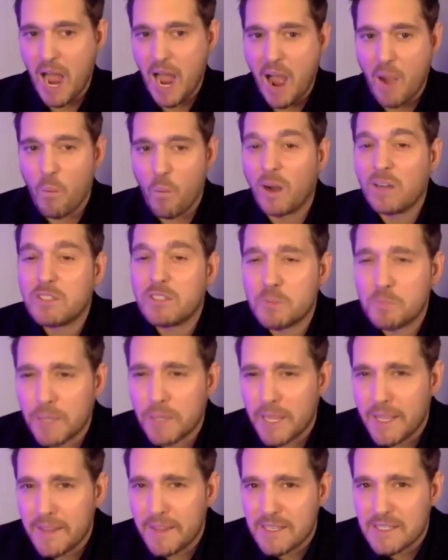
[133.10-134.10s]
I want to
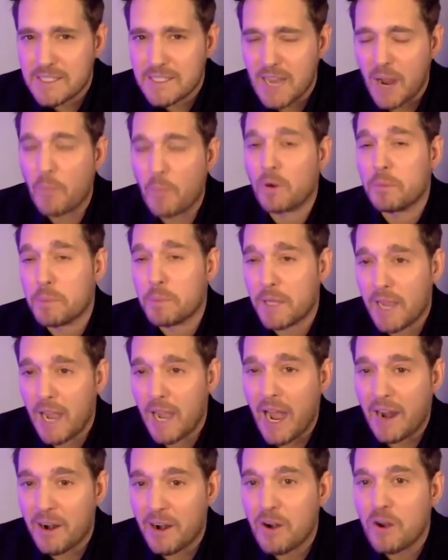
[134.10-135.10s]
play
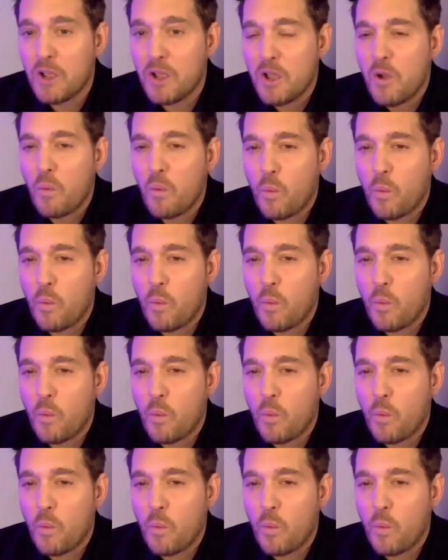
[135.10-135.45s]
Higher